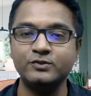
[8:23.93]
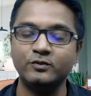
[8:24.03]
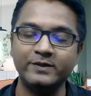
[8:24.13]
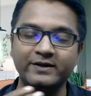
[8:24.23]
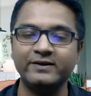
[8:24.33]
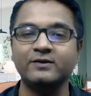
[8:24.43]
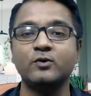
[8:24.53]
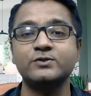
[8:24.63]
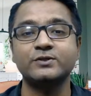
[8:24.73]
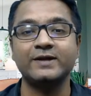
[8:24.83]
you'll be getting
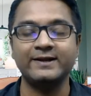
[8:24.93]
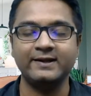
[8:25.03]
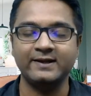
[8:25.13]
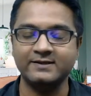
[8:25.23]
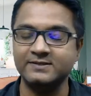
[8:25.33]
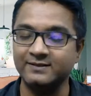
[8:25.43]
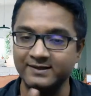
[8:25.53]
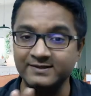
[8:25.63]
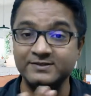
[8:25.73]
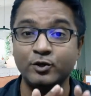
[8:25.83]
close to 90 lakhs and
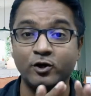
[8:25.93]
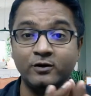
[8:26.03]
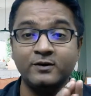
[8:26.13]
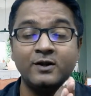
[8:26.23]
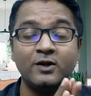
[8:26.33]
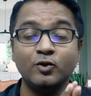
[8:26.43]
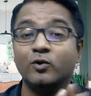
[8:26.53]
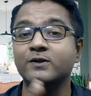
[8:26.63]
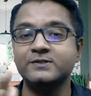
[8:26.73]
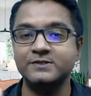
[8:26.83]
that is your
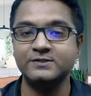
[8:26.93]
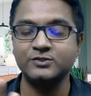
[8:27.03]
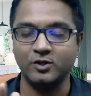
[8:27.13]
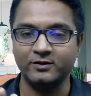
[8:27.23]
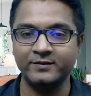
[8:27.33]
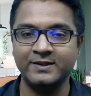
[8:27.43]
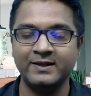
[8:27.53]
goal is solved.